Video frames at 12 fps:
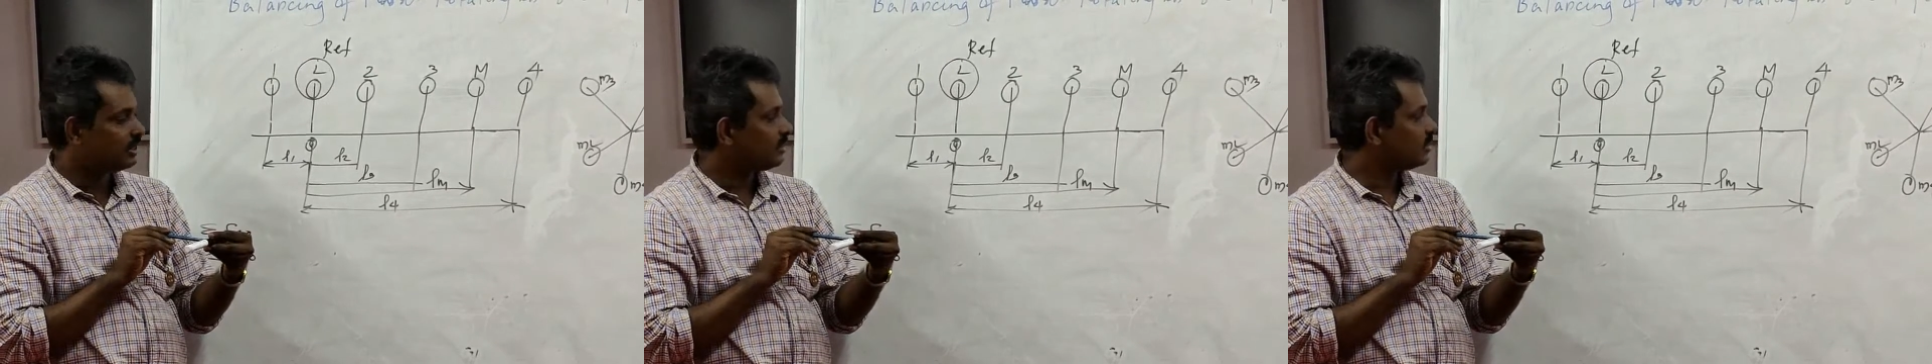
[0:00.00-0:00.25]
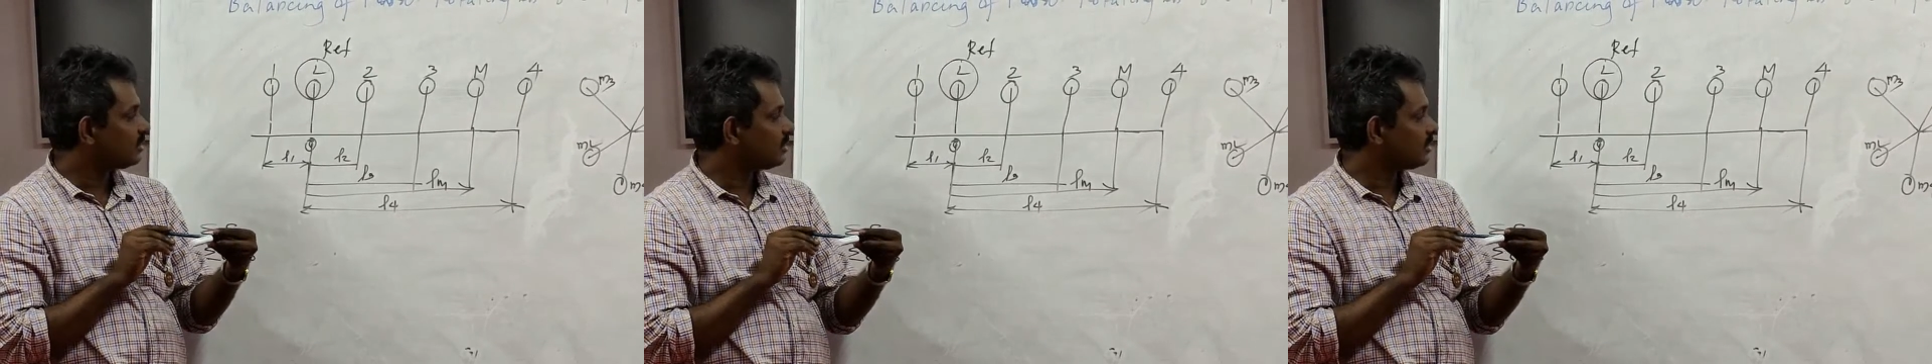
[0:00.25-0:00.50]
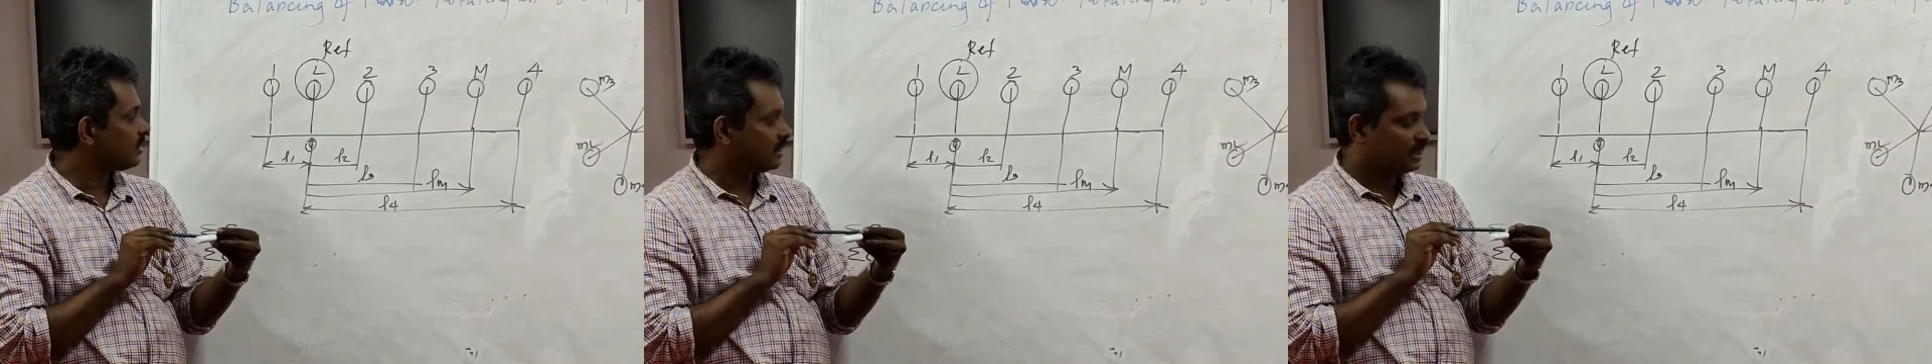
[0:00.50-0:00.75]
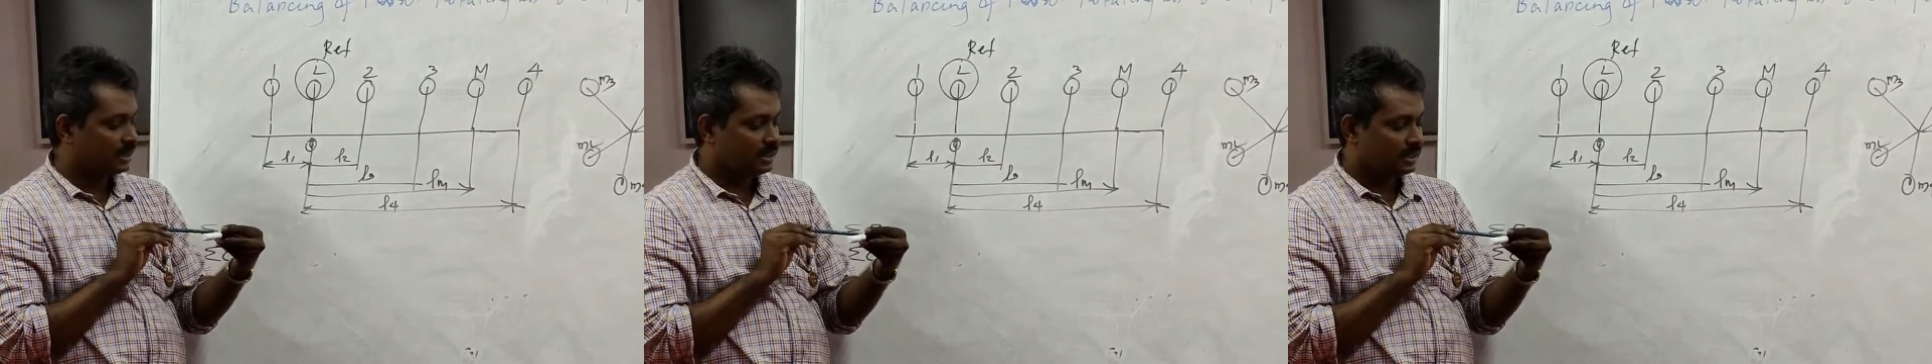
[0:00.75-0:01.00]
is
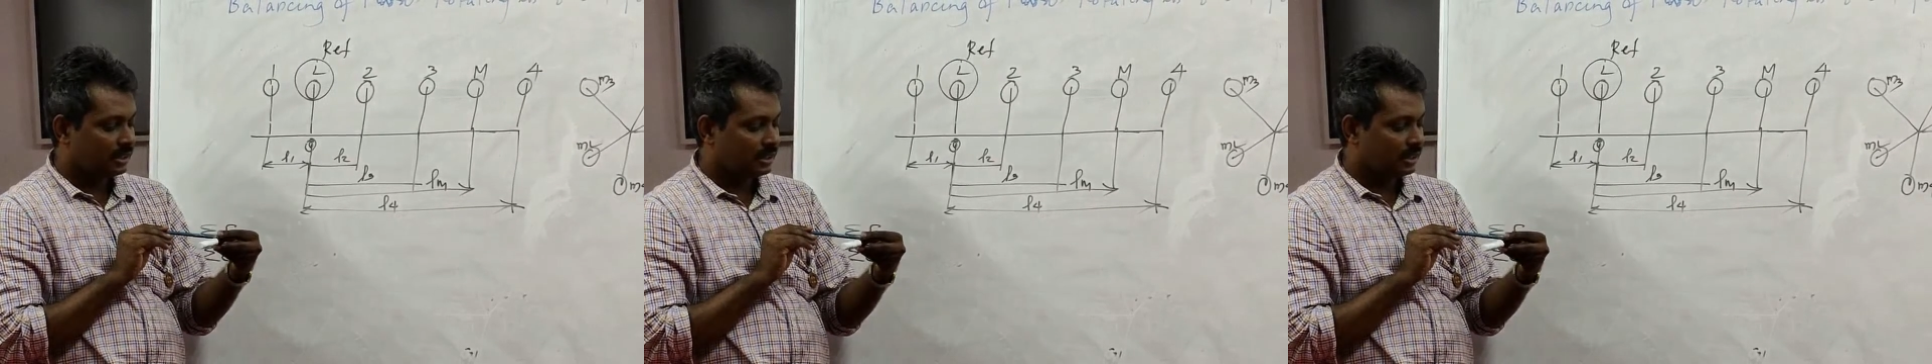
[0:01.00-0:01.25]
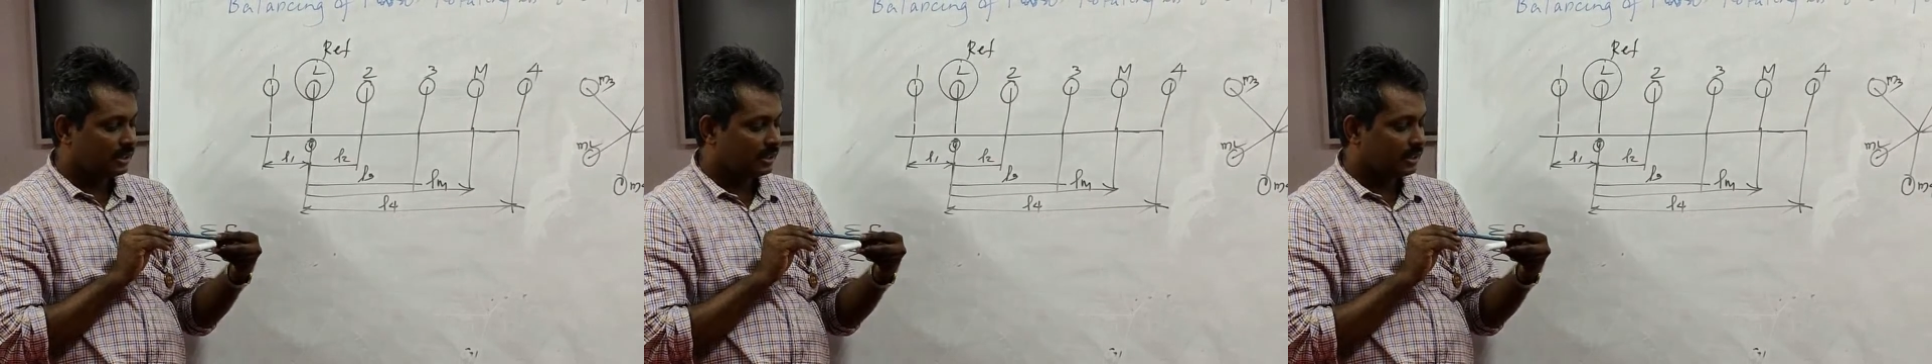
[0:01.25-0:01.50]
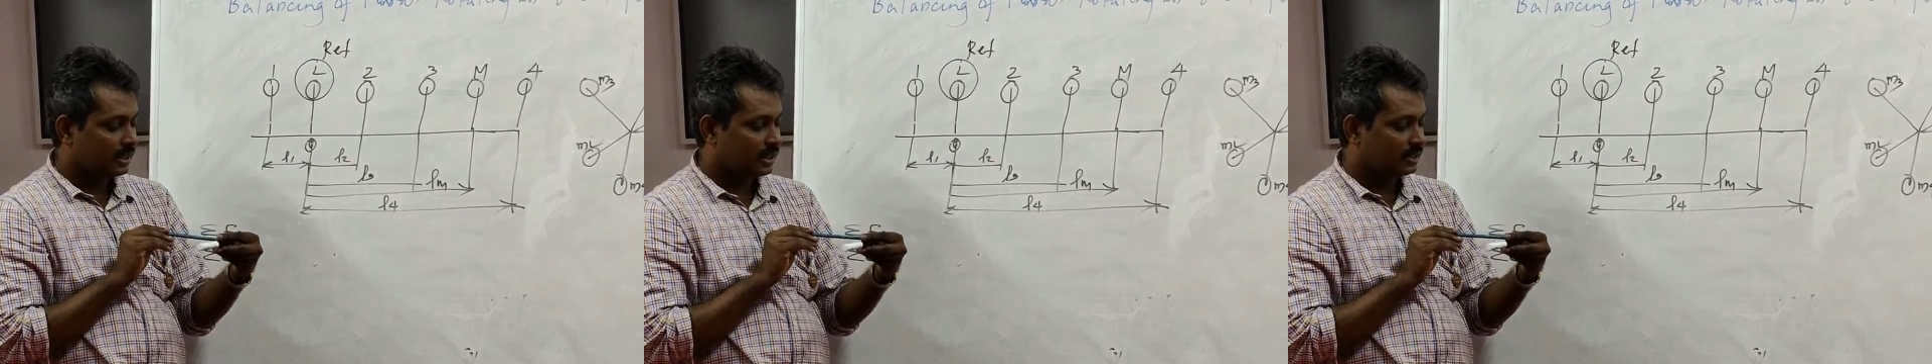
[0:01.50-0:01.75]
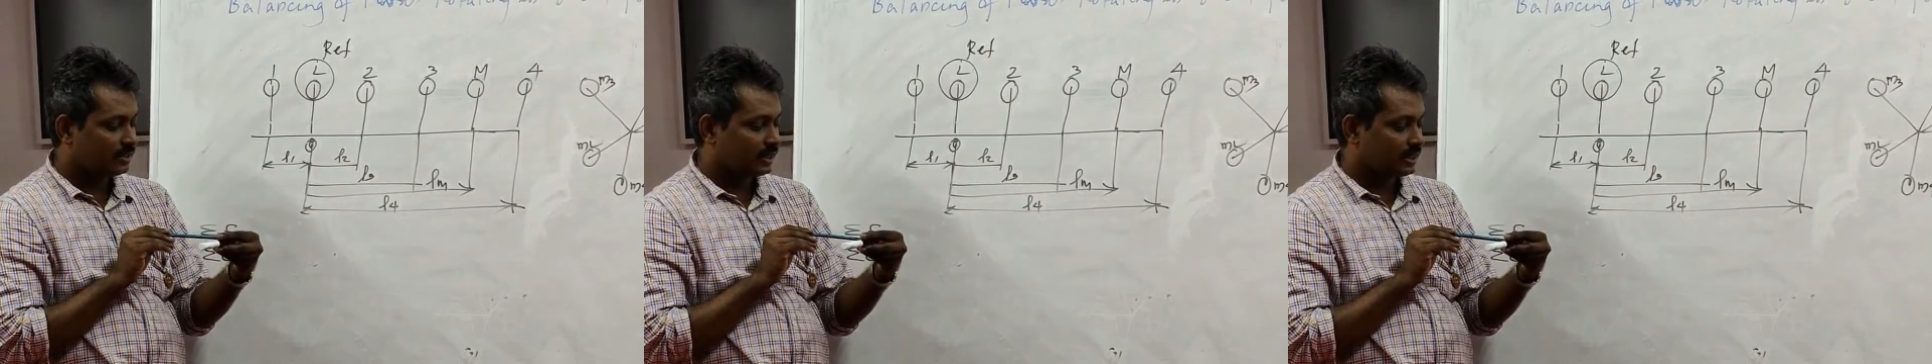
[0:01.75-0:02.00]
the
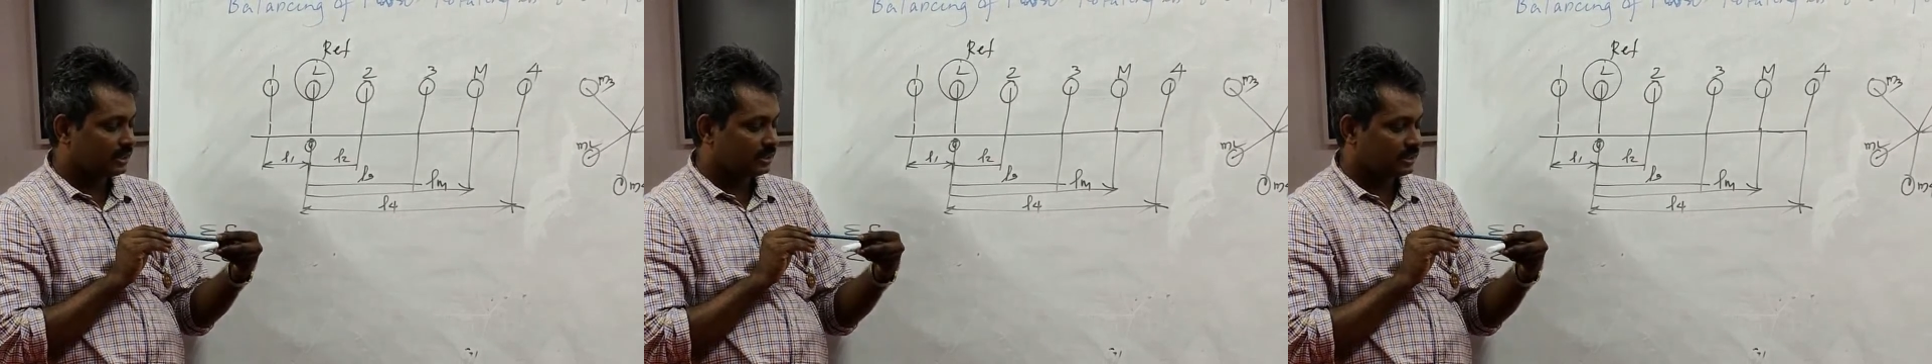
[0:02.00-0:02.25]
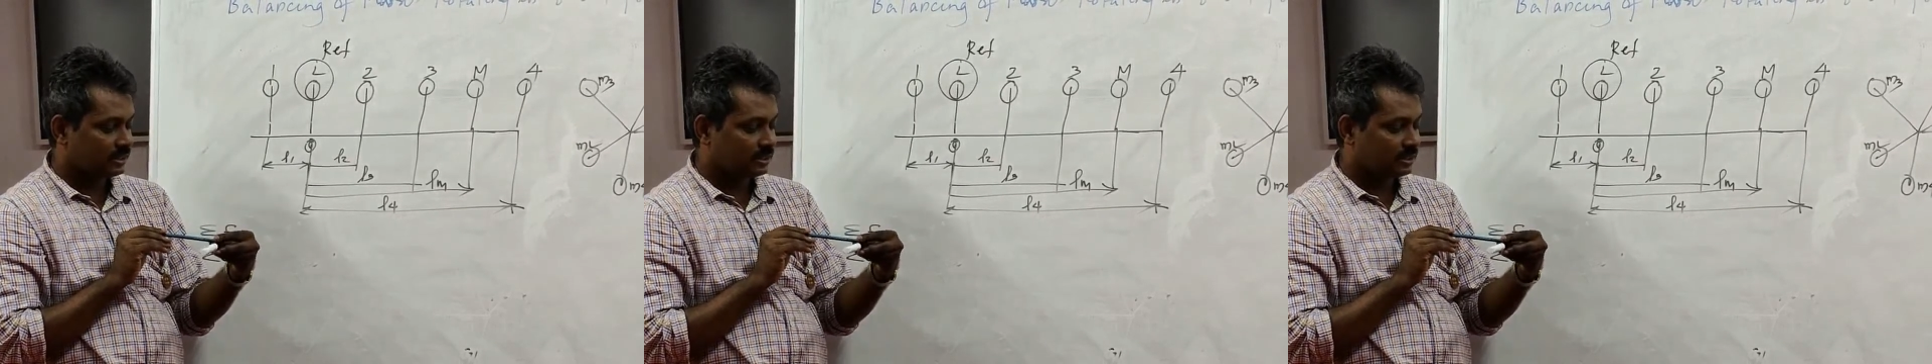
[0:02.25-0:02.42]
radius vector.